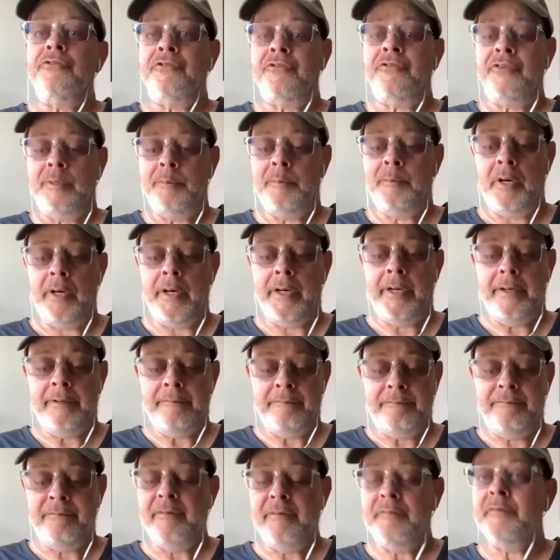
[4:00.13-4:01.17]
to see
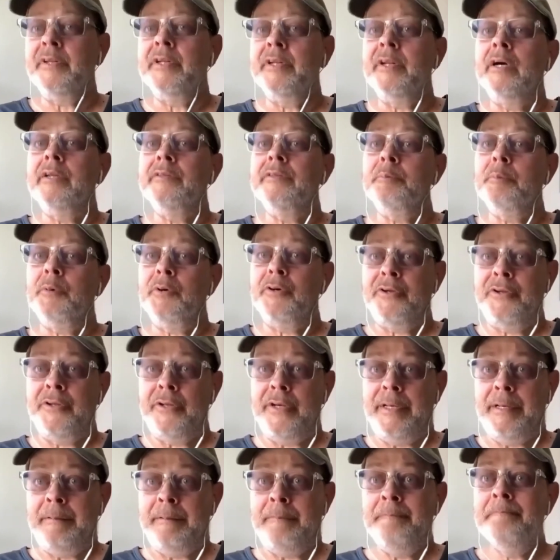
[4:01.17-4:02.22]
my 59th
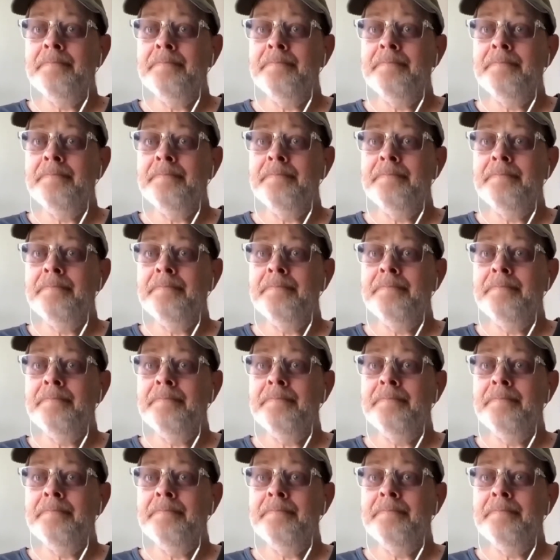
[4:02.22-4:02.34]
birthday.